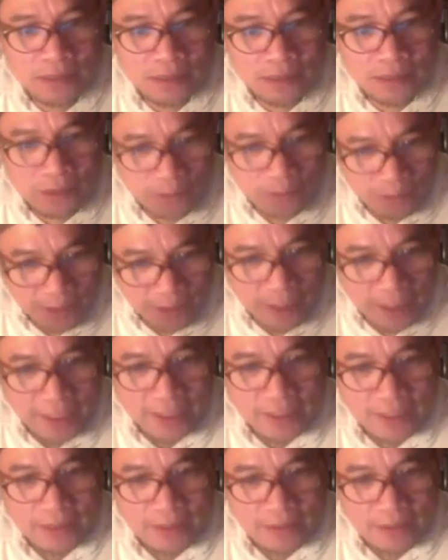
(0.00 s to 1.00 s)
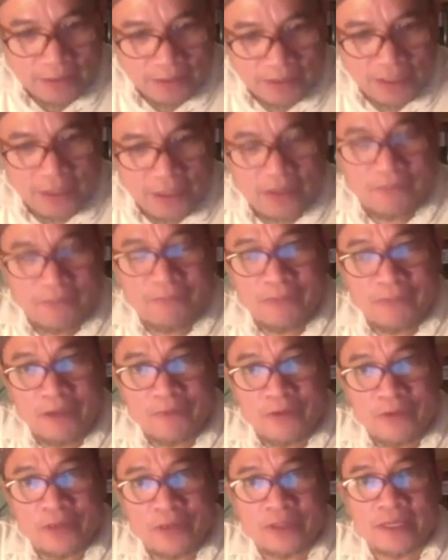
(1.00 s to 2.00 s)
She will like to see her
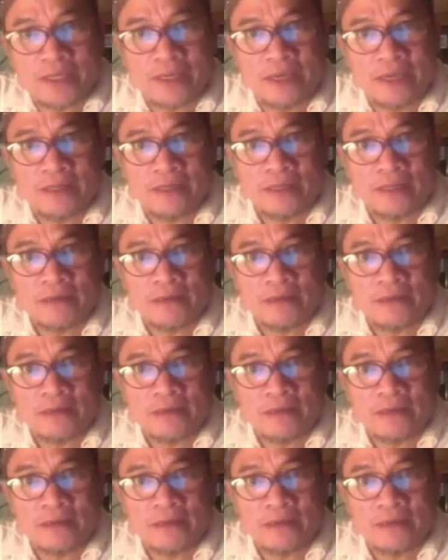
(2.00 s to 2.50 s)
favorites again.